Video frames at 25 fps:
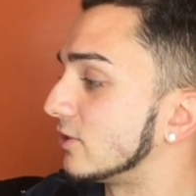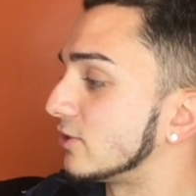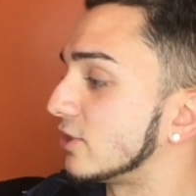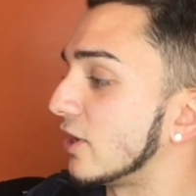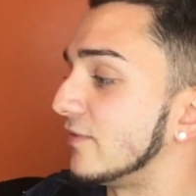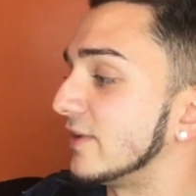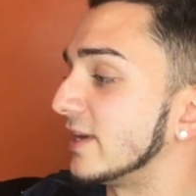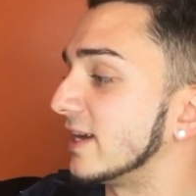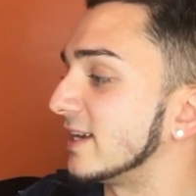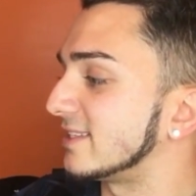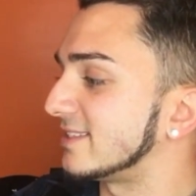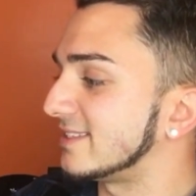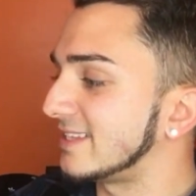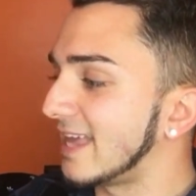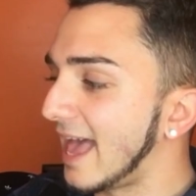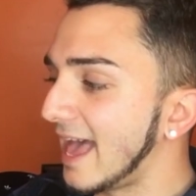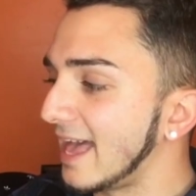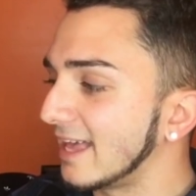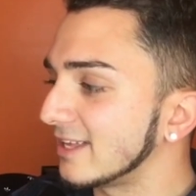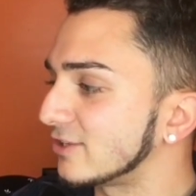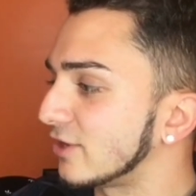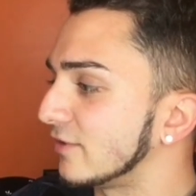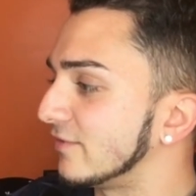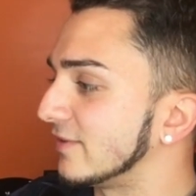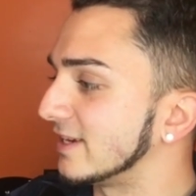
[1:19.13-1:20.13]
Something got
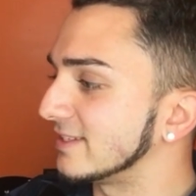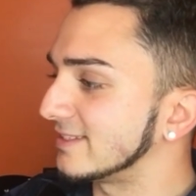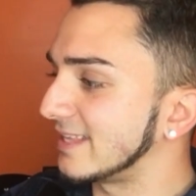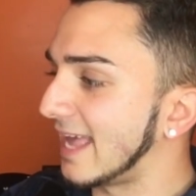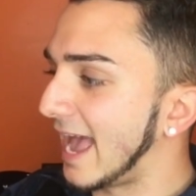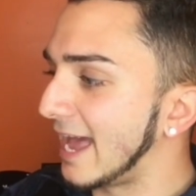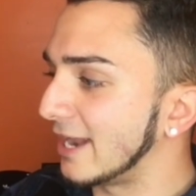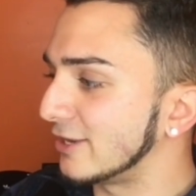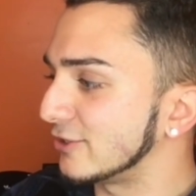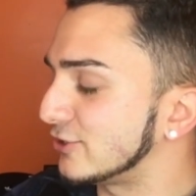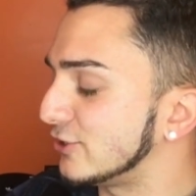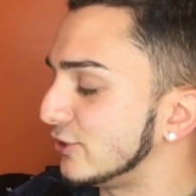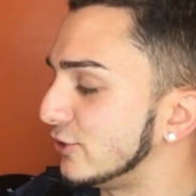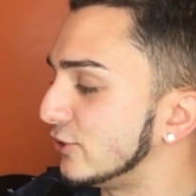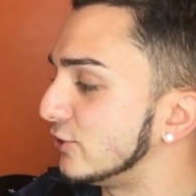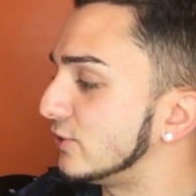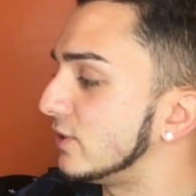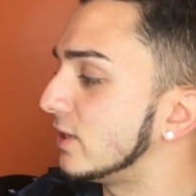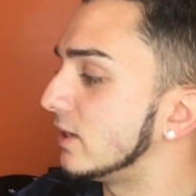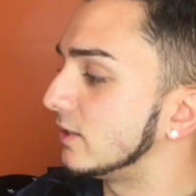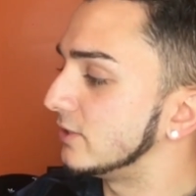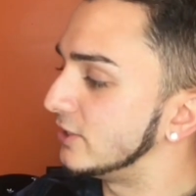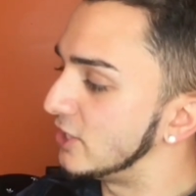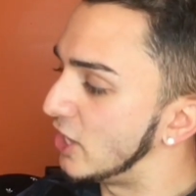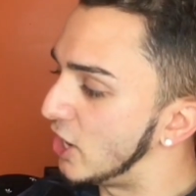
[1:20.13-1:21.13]
sass, something got attitude.
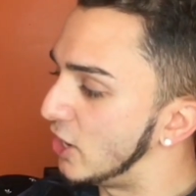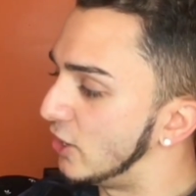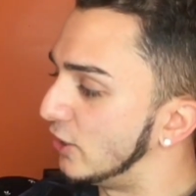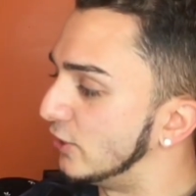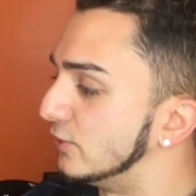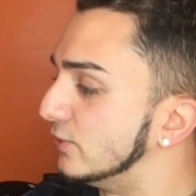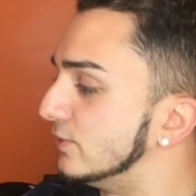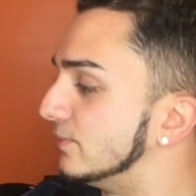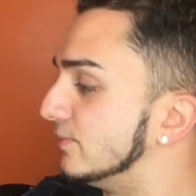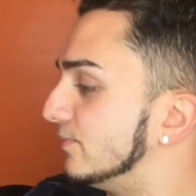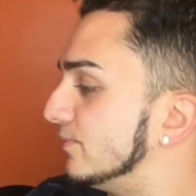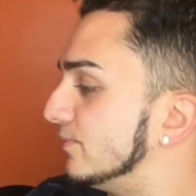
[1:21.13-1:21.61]
No.